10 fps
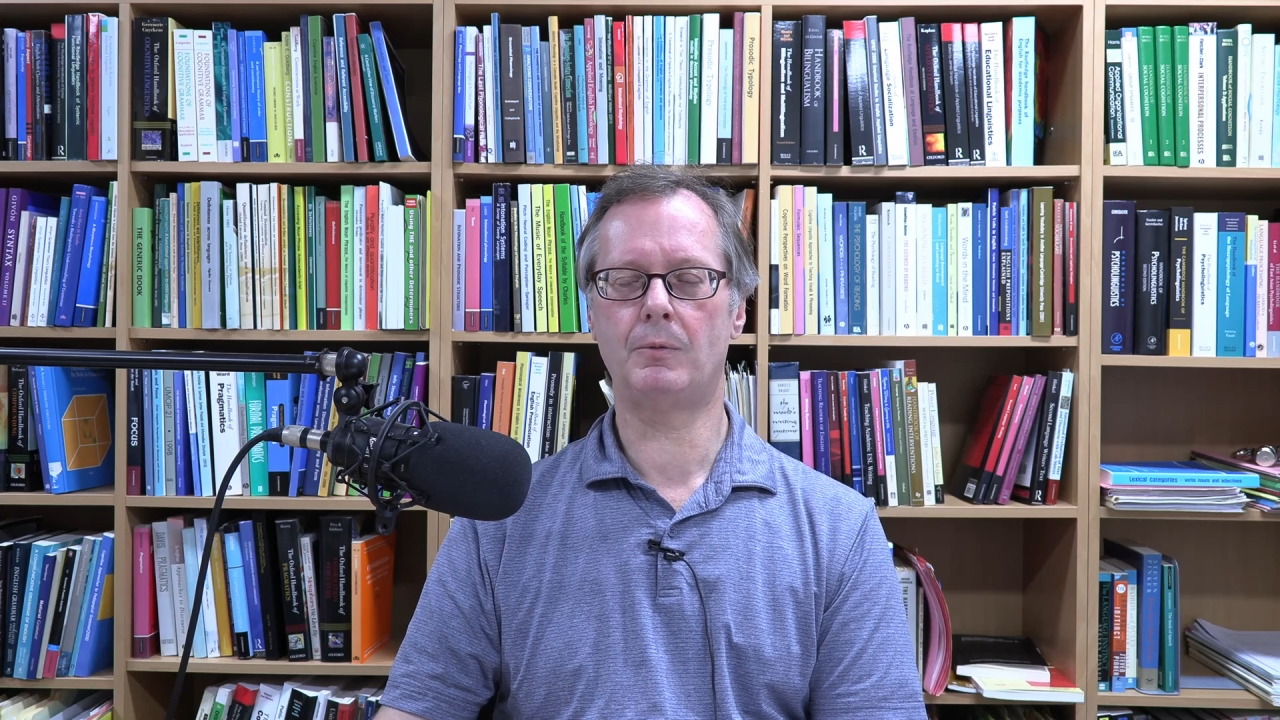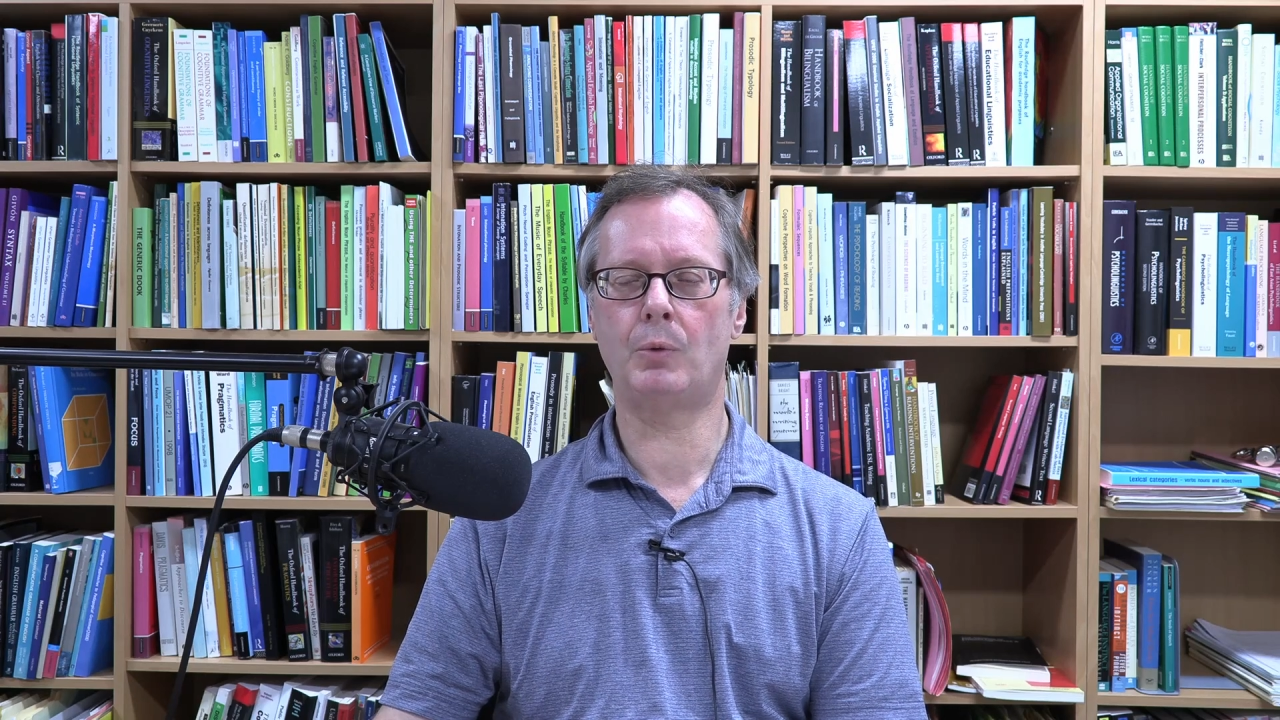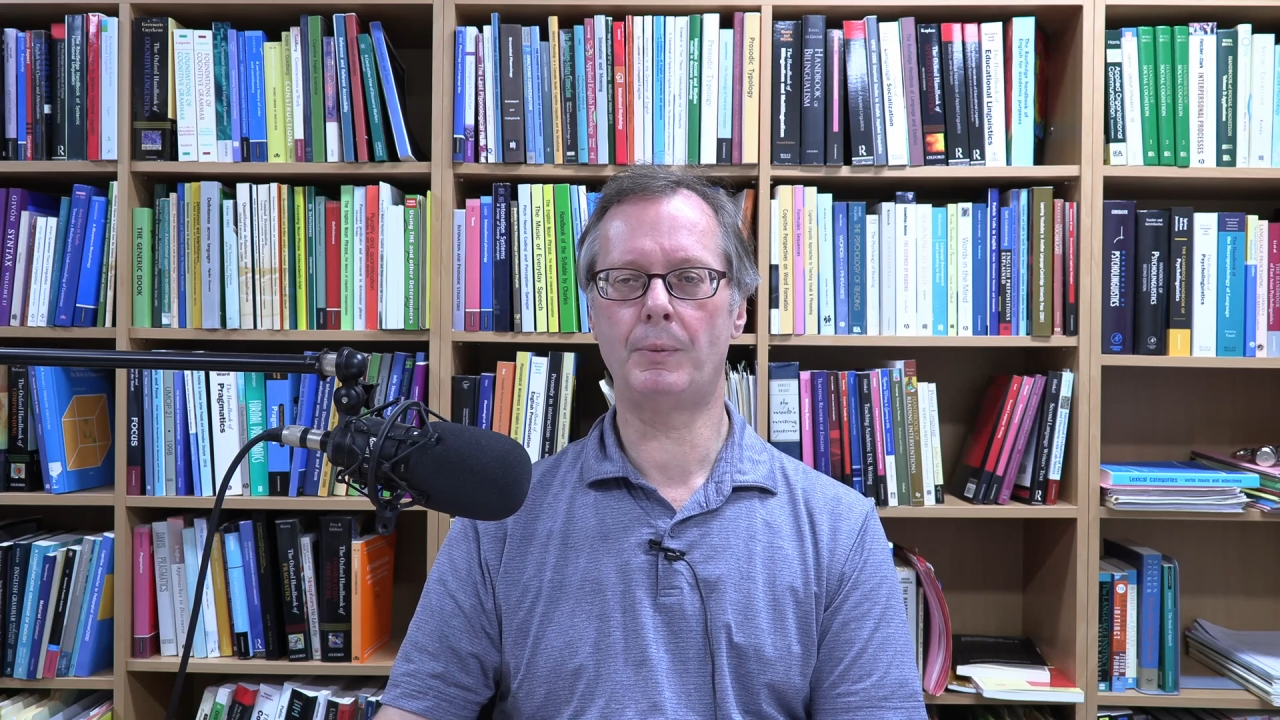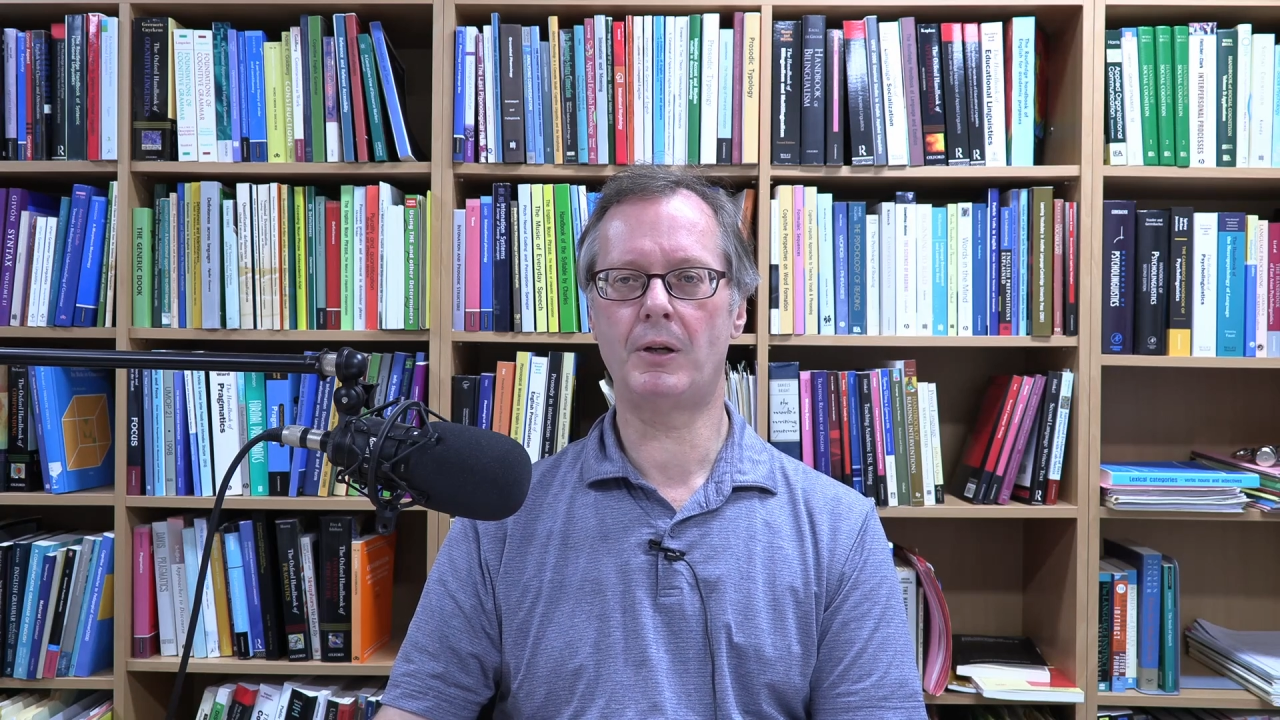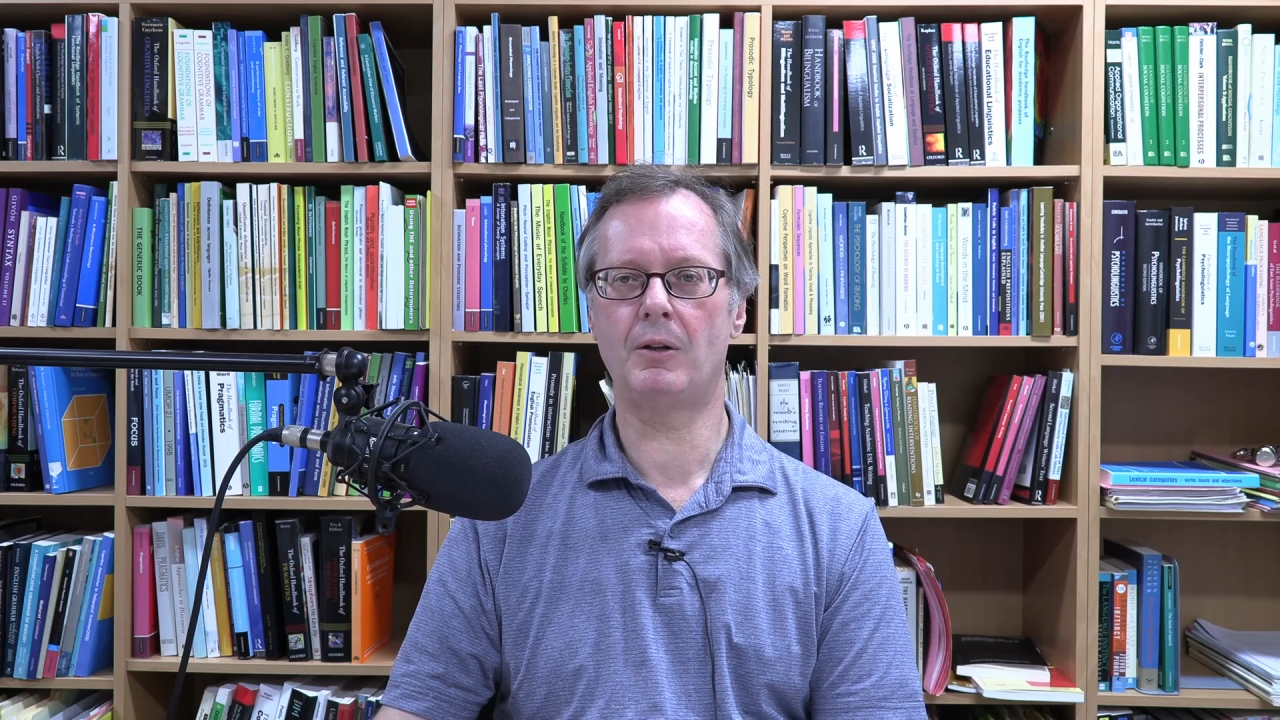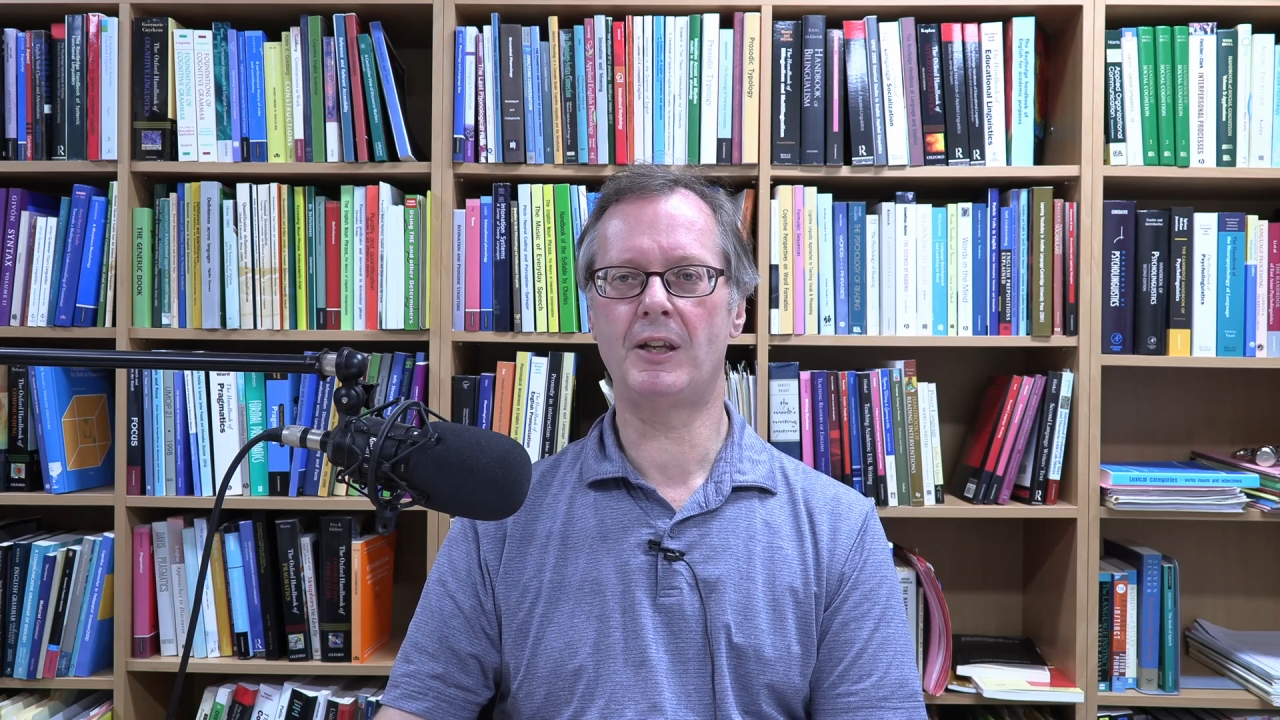what we call